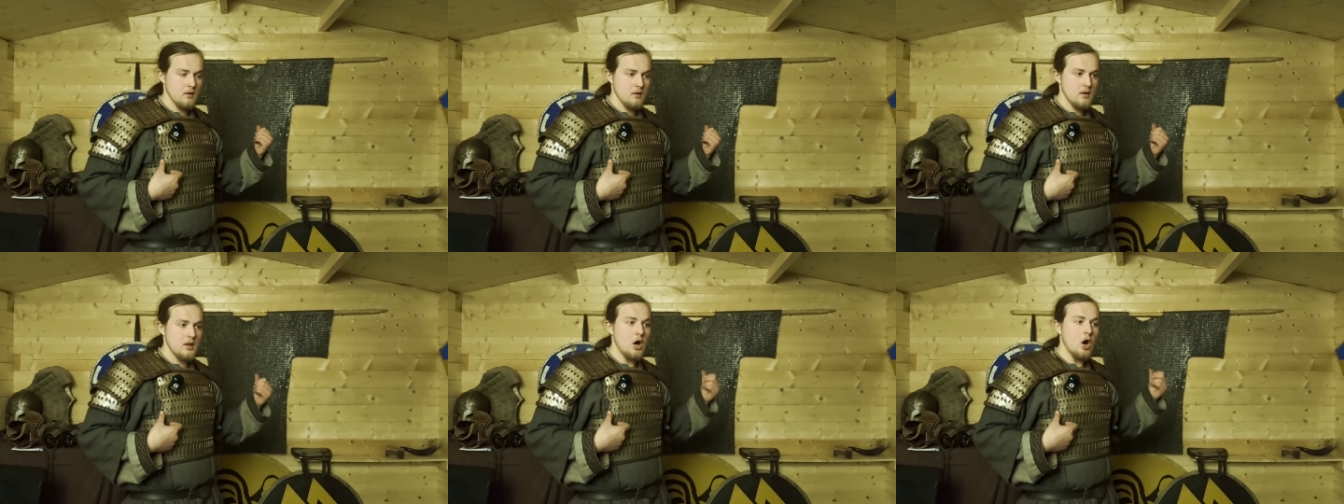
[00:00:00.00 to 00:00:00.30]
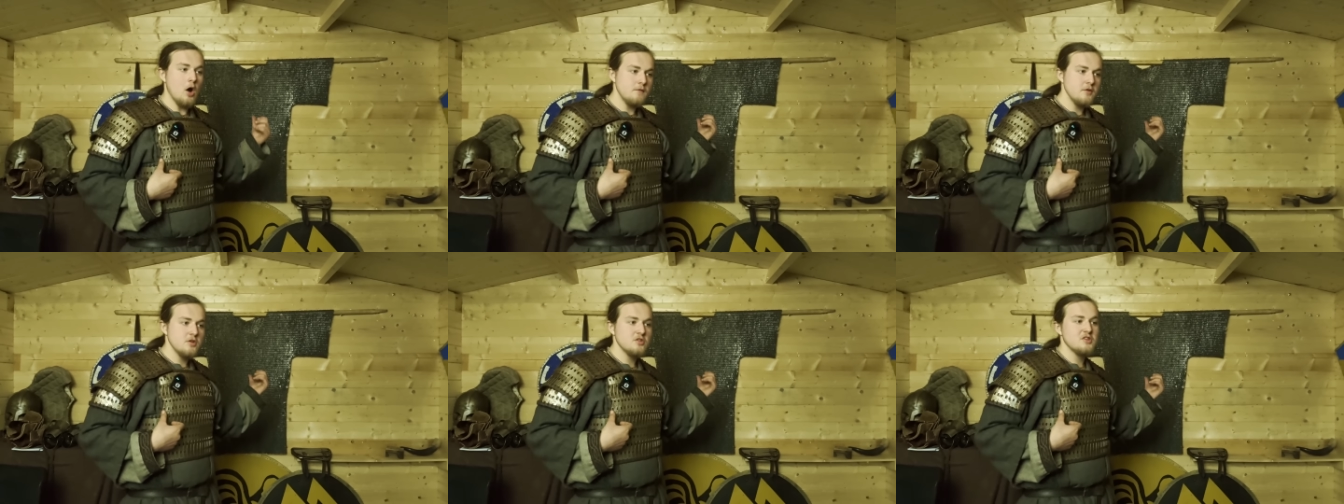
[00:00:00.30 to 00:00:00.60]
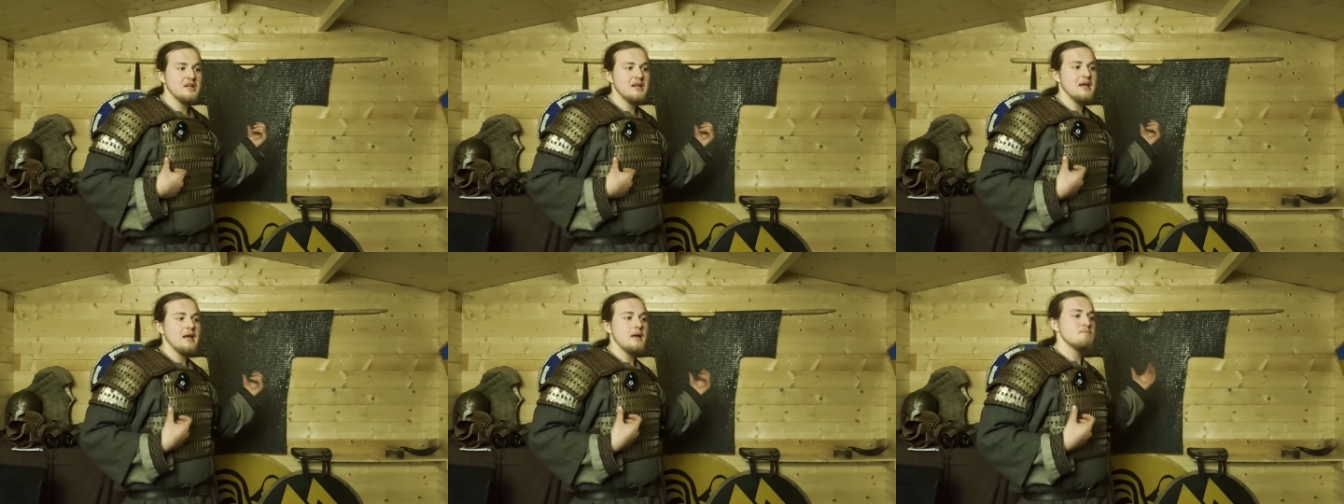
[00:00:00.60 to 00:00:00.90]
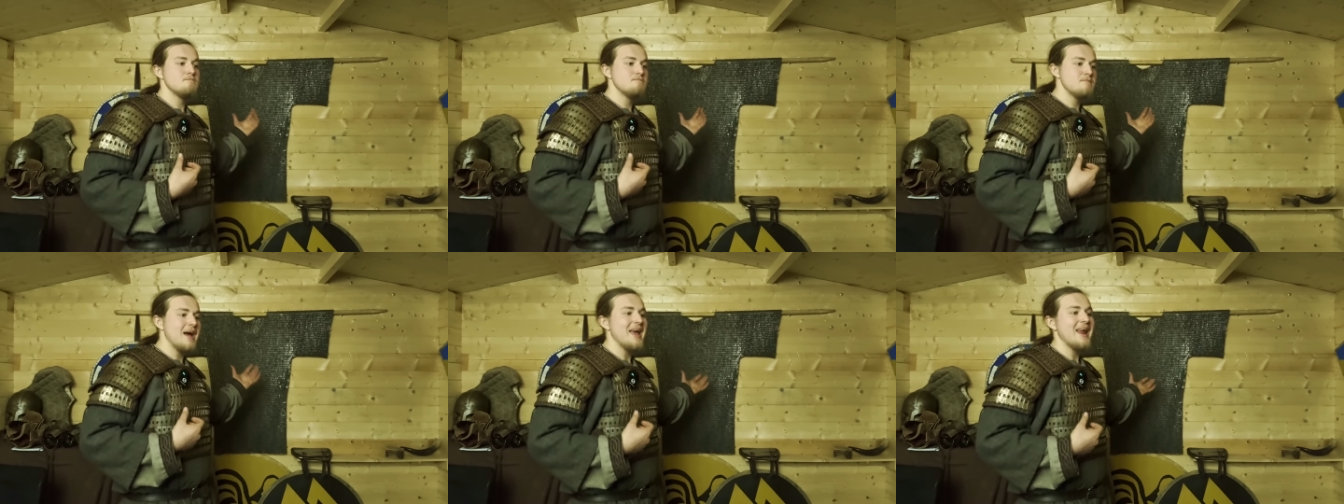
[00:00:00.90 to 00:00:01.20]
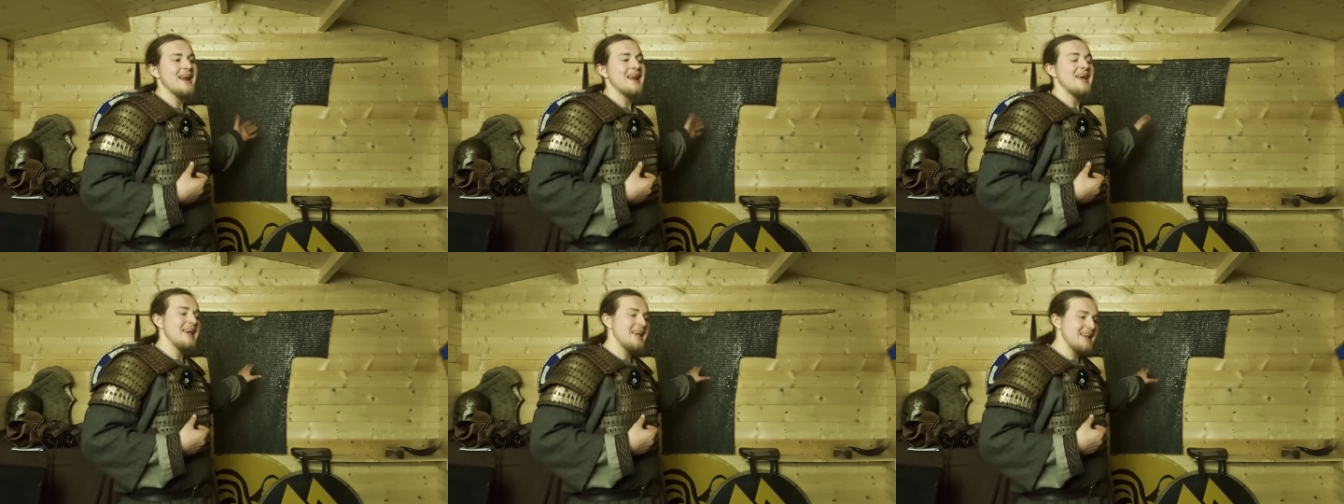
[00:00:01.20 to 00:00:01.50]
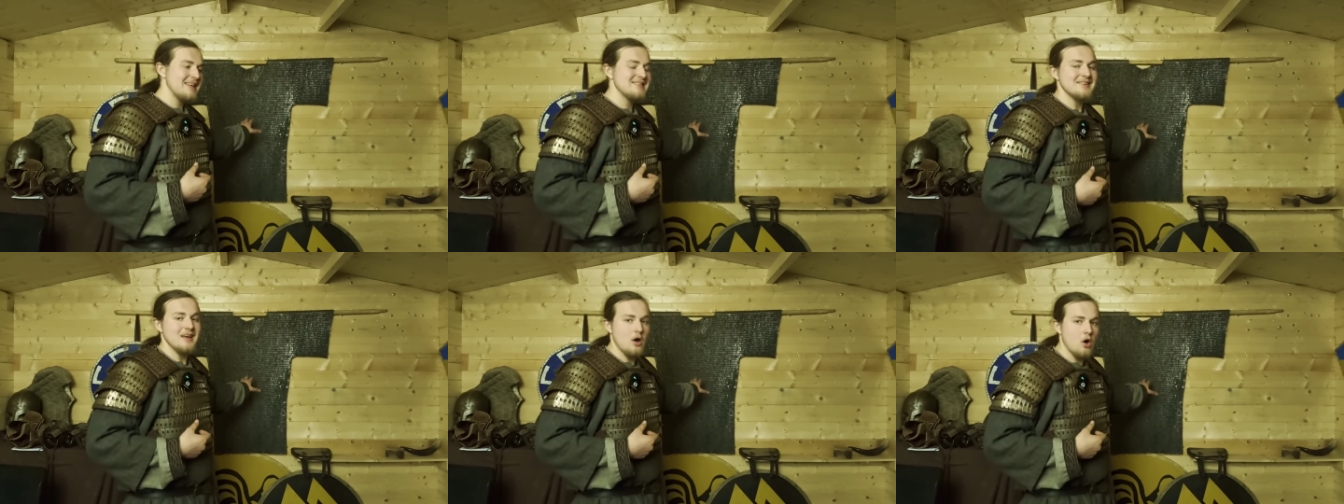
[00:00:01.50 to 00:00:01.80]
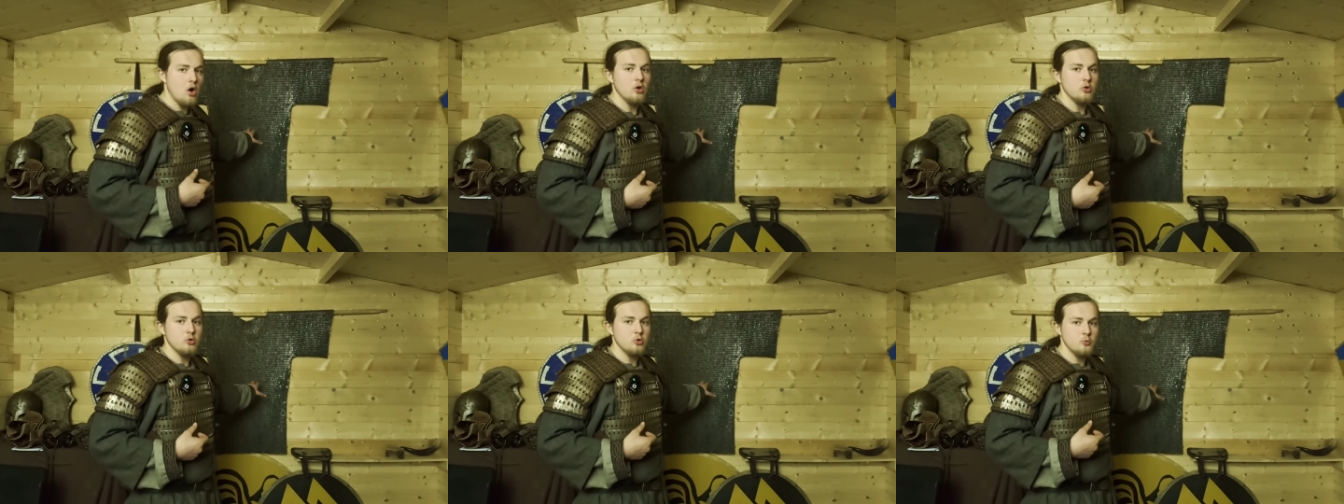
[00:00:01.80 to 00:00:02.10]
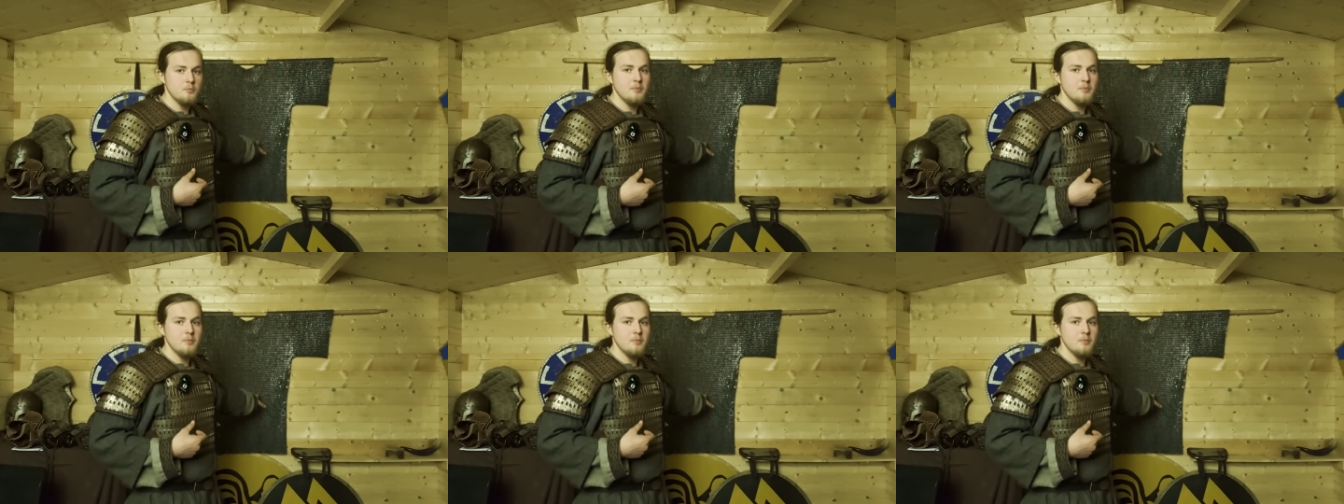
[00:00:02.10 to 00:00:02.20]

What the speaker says: Now obviously mail is hard to